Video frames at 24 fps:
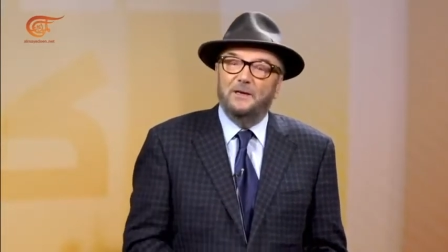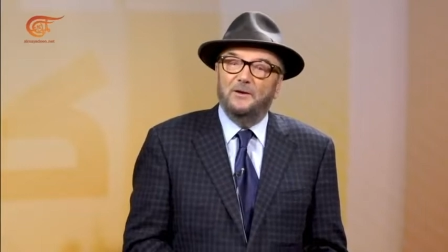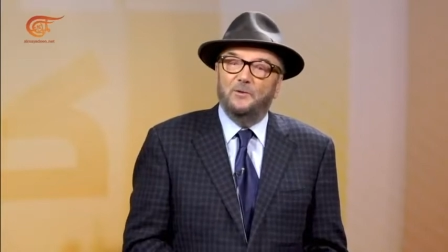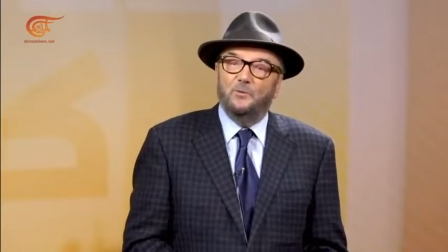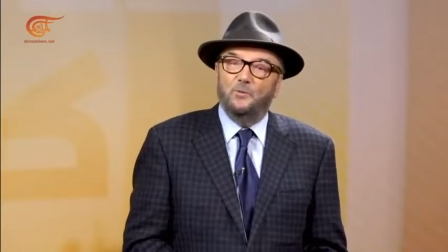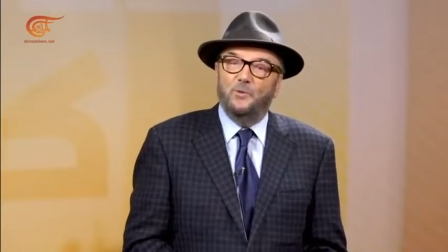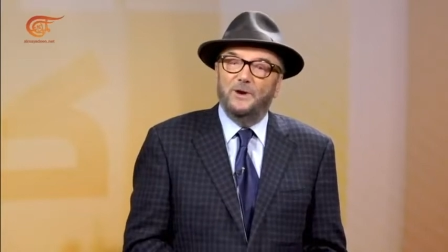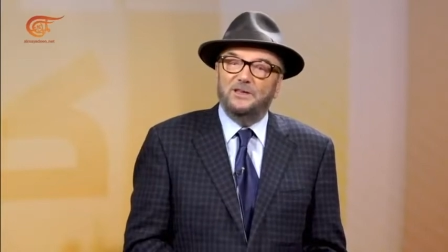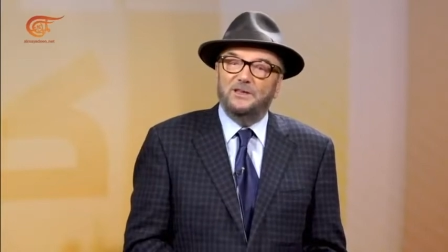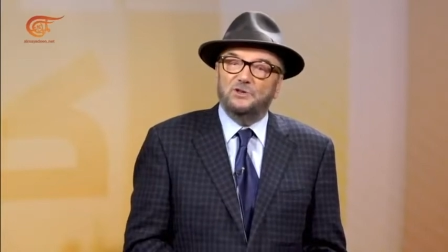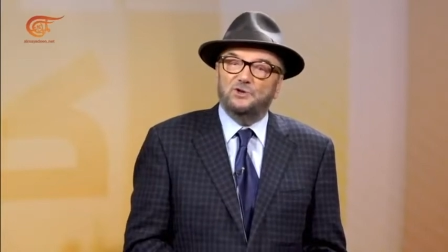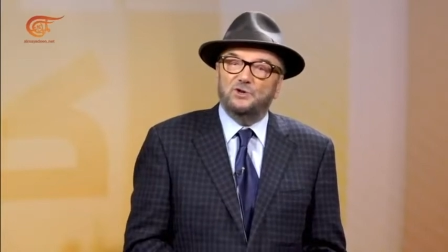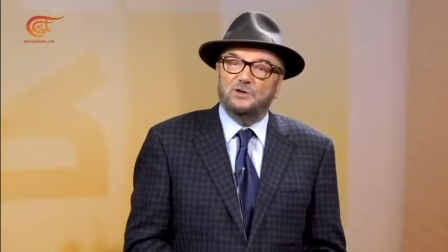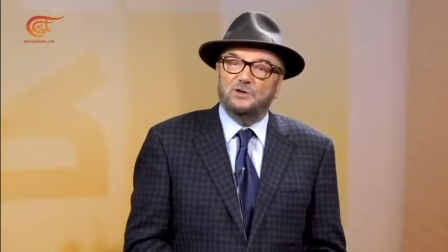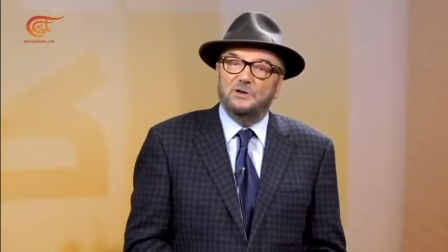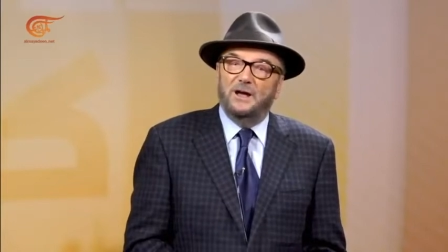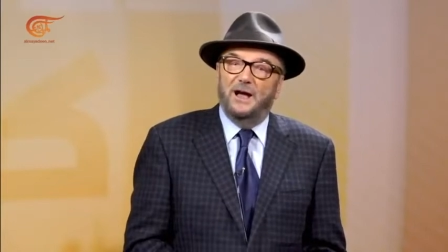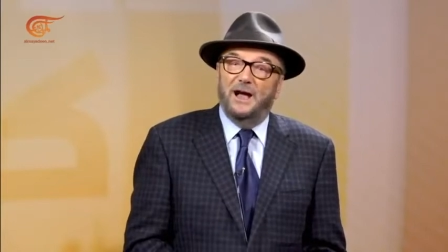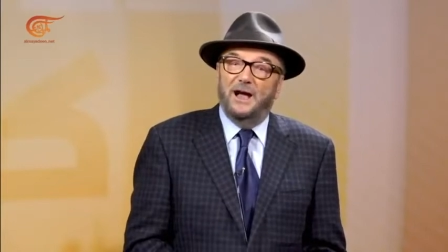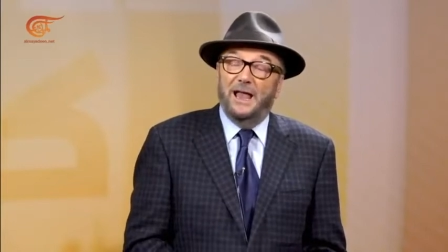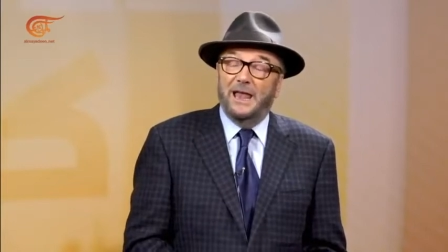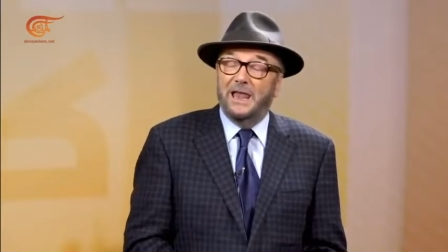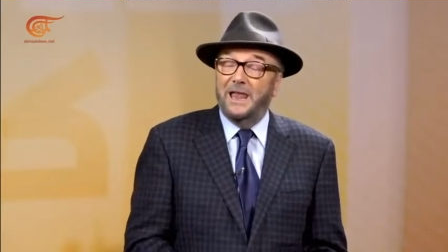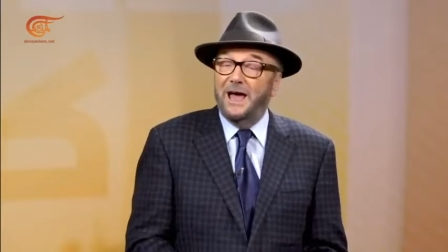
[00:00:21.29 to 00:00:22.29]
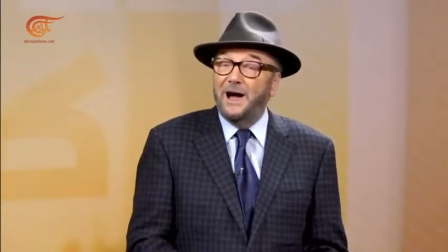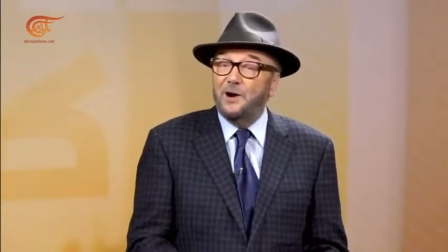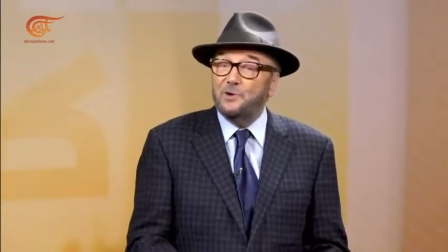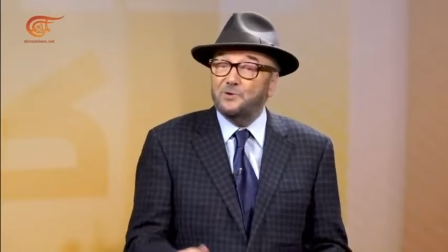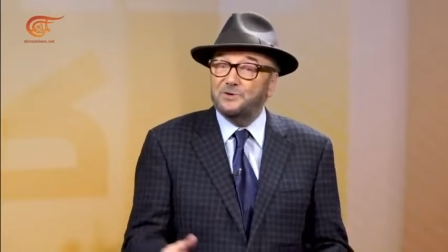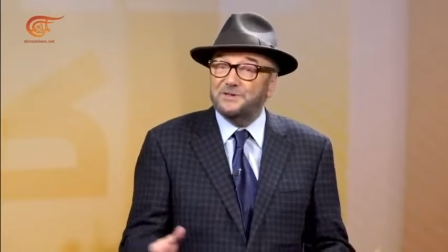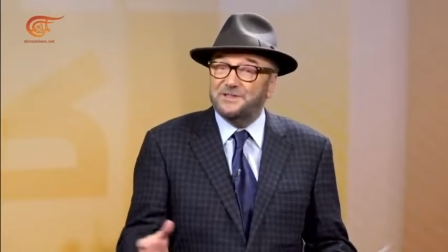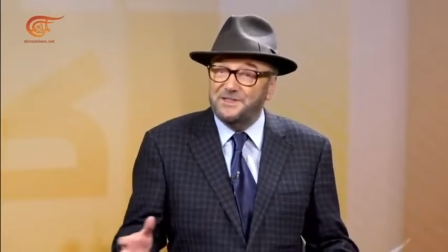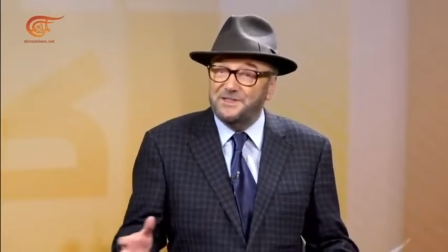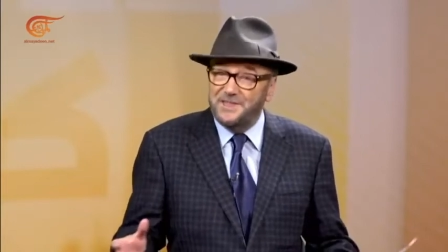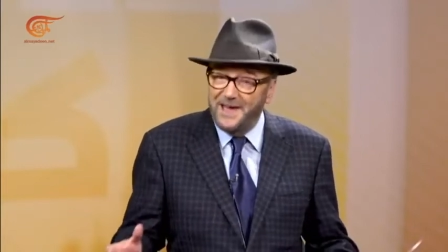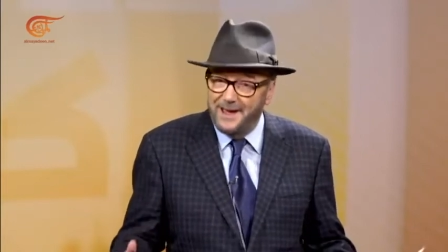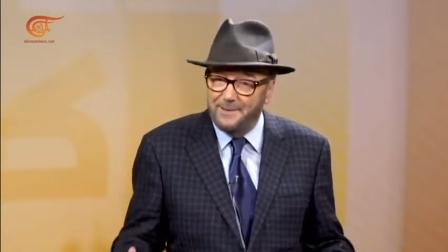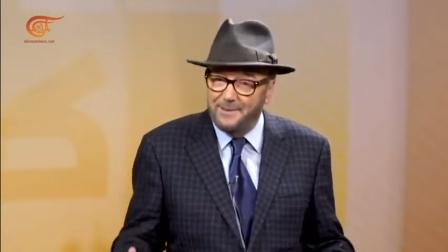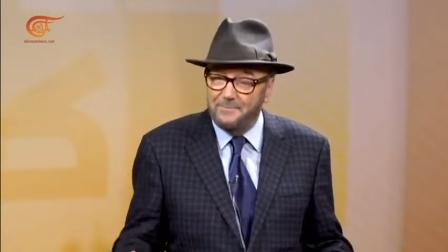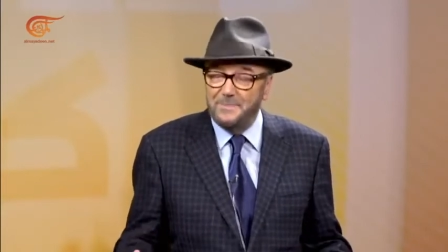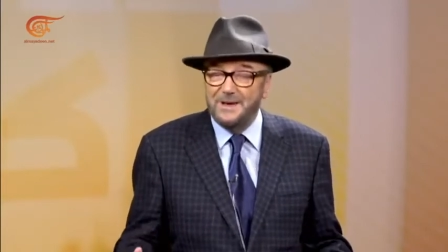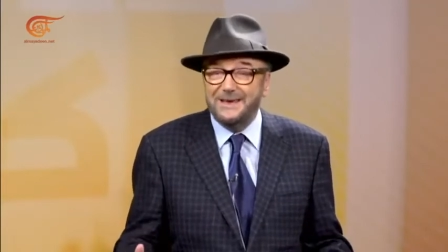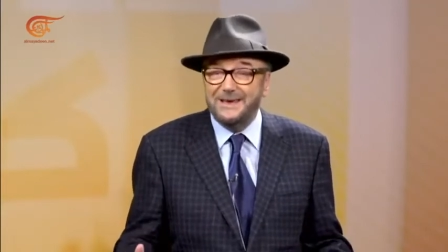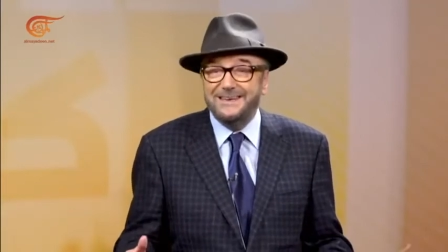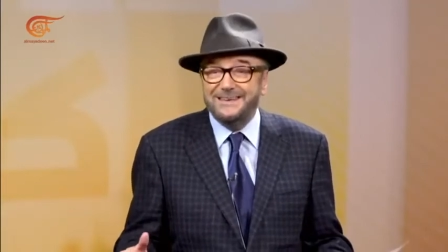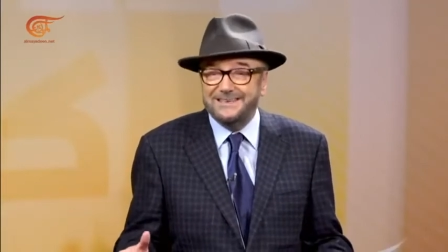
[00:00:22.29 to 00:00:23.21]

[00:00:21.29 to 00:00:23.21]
which allows them